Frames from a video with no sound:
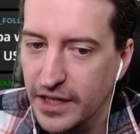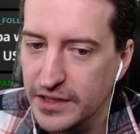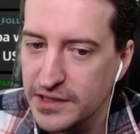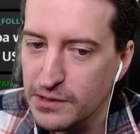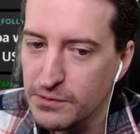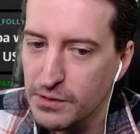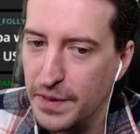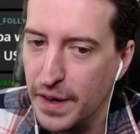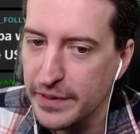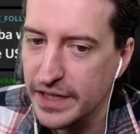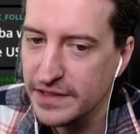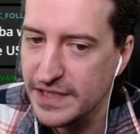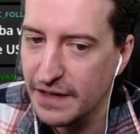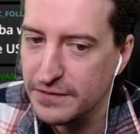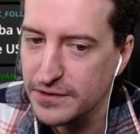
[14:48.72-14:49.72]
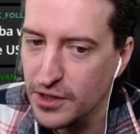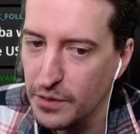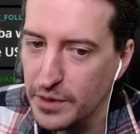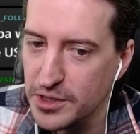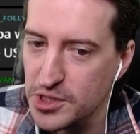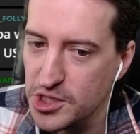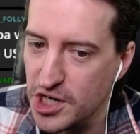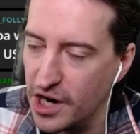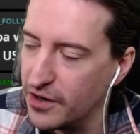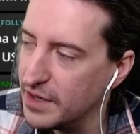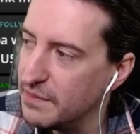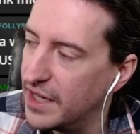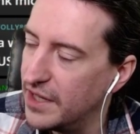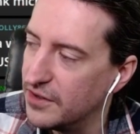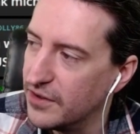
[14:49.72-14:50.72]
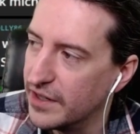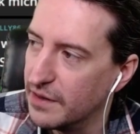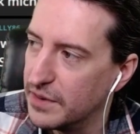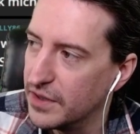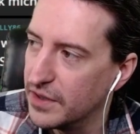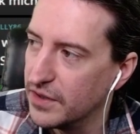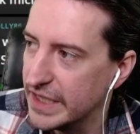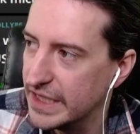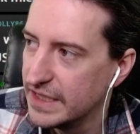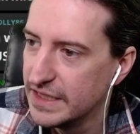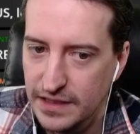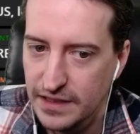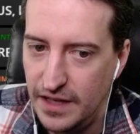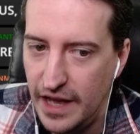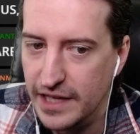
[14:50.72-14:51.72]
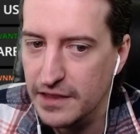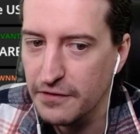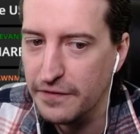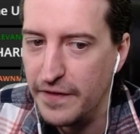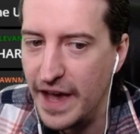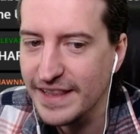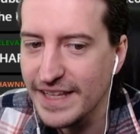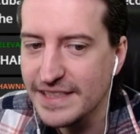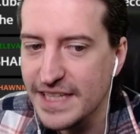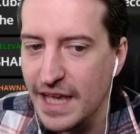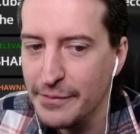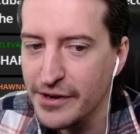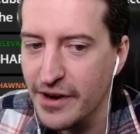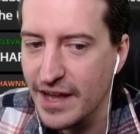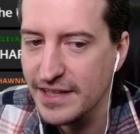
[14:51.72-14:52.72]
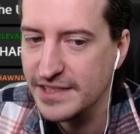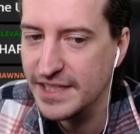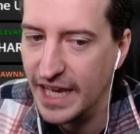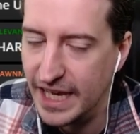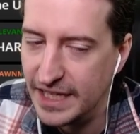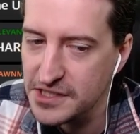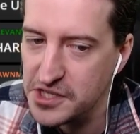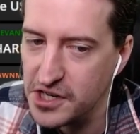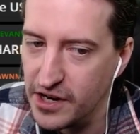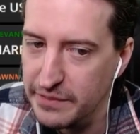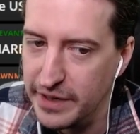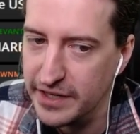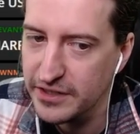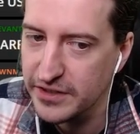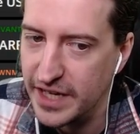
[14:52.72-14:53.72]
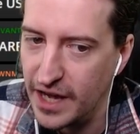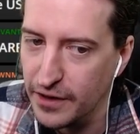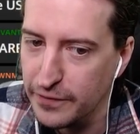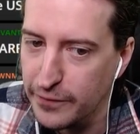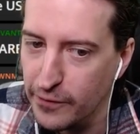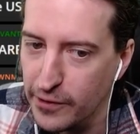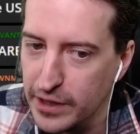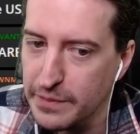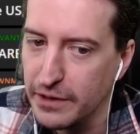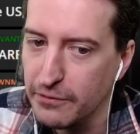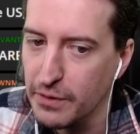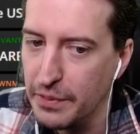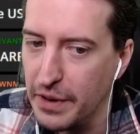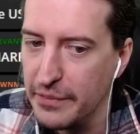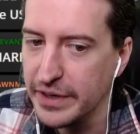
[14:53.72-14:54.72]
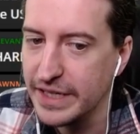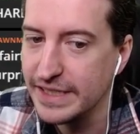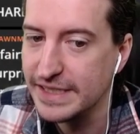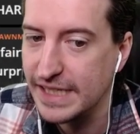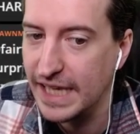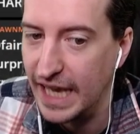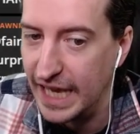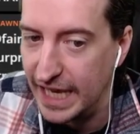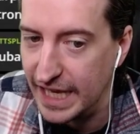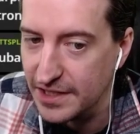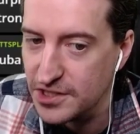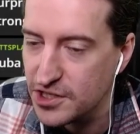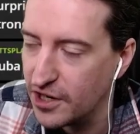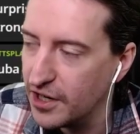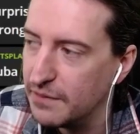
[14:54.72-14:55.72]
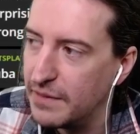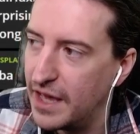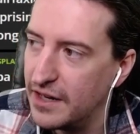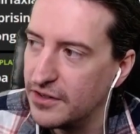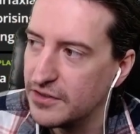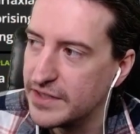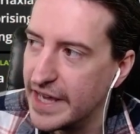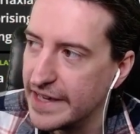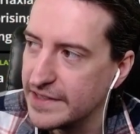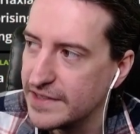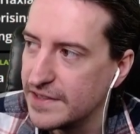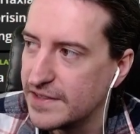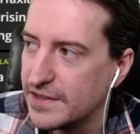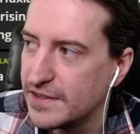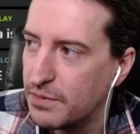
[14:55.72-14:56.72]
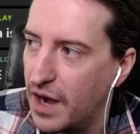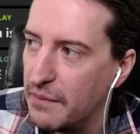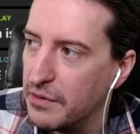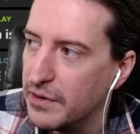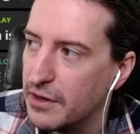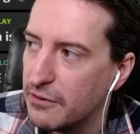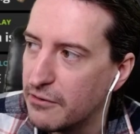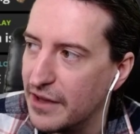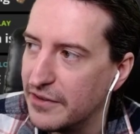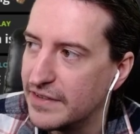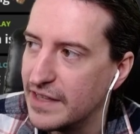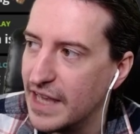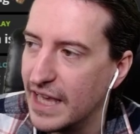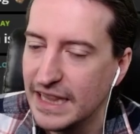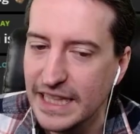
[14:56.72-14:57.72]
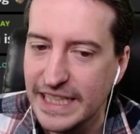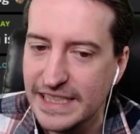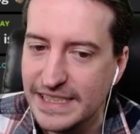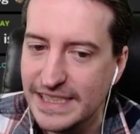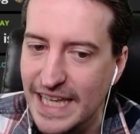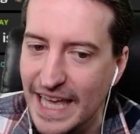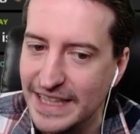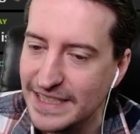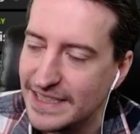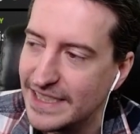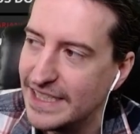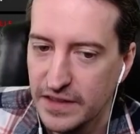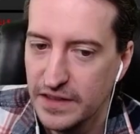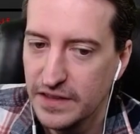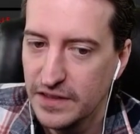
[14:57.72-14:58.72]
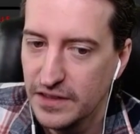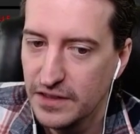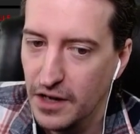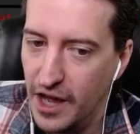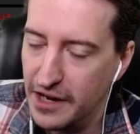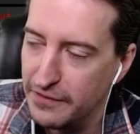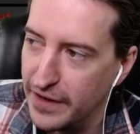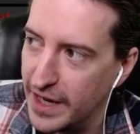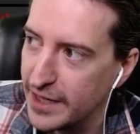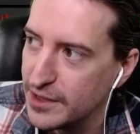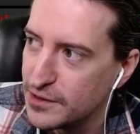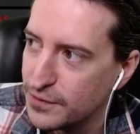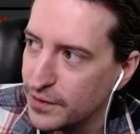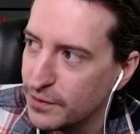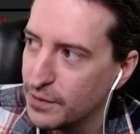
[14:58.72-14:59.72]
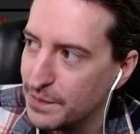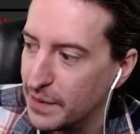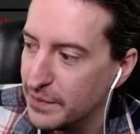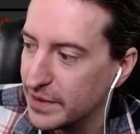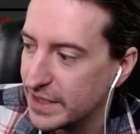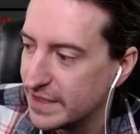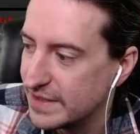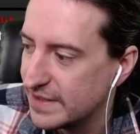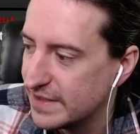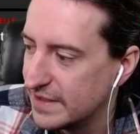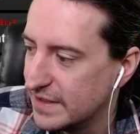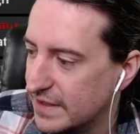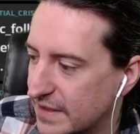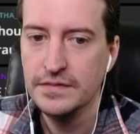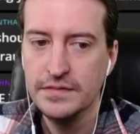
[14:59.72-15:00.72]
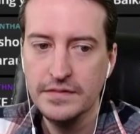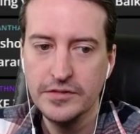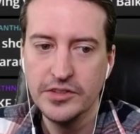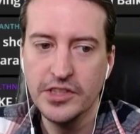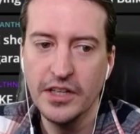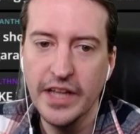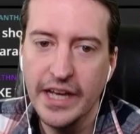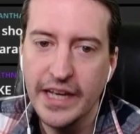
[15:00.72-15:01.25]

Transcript: the Republicans have so much gerrymandering ability. Like, the fact that Democrats can't gerrymander California, but Republicans can gerrymander Texas is probably around at least 10 seats advantage for the Republicans. So, like,